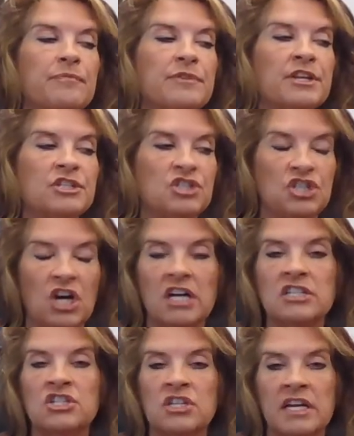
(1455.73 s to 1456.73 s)
The
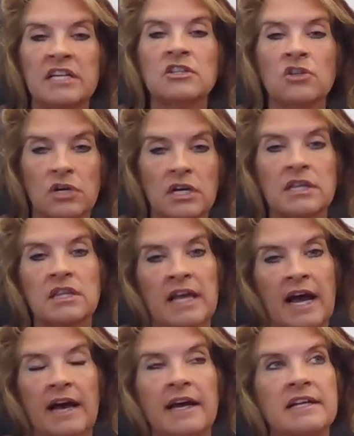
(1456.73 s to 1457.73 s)
judge can look at
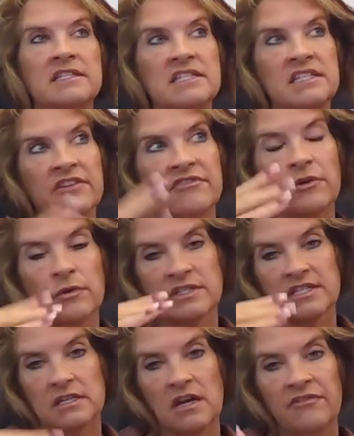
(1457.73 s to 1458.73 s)
that and see if there
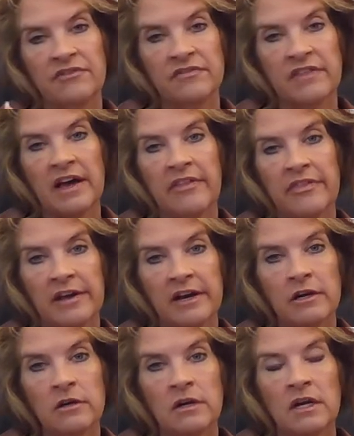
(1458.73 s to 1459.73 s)
is enough of that
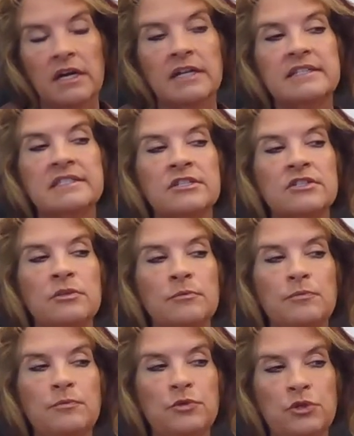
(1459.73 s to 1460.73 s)
there to
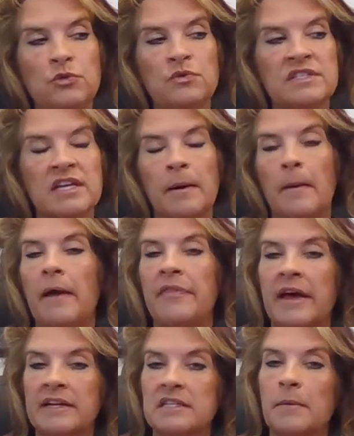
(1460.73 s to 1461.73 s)
use
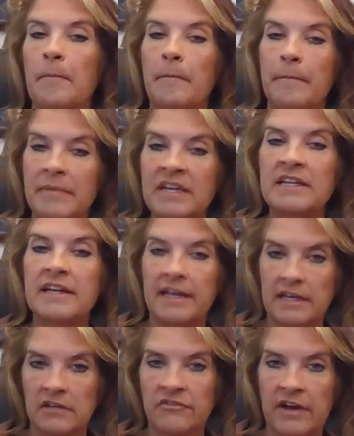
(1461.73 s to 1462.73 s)
that as a
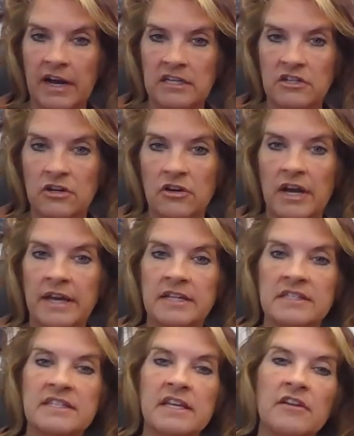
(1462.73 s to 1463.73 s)
mitigating factor. And
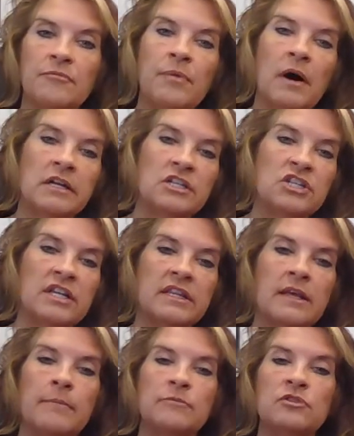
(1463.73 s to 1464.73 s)
instead of punishing
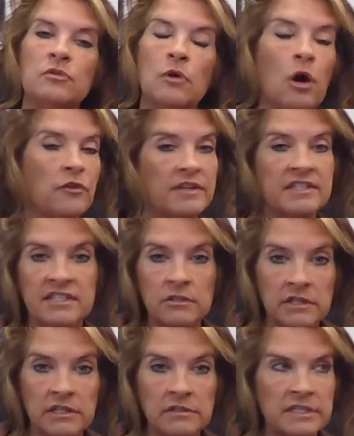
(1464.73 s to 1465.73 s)
them, are they still
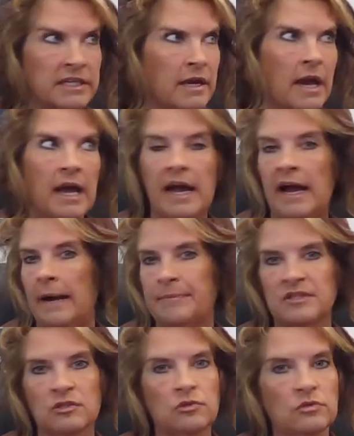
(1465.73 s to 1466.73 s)
guilty?
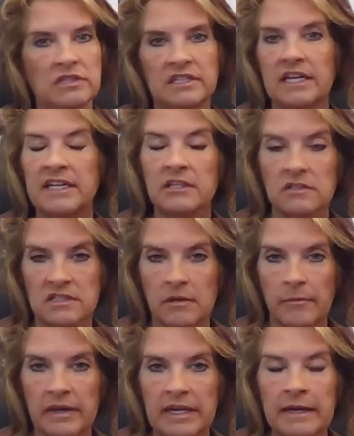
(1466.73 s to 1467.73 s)
Absolutely, they killed
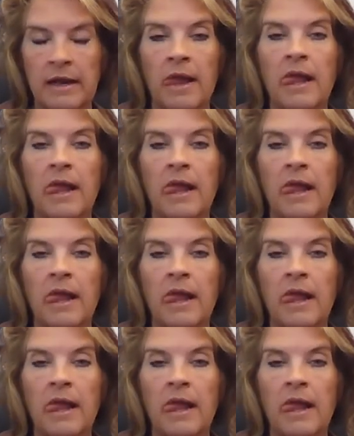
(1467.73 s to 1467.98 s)
somebody.